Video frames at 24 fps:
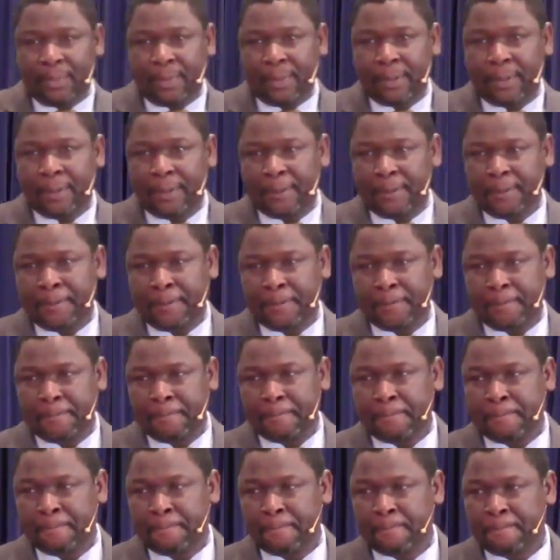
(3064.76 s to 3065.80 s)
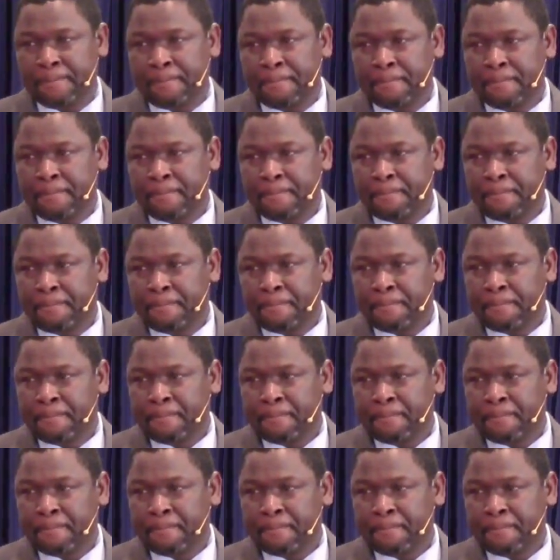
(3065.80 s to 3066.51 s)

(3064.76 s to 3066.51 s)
[no speech]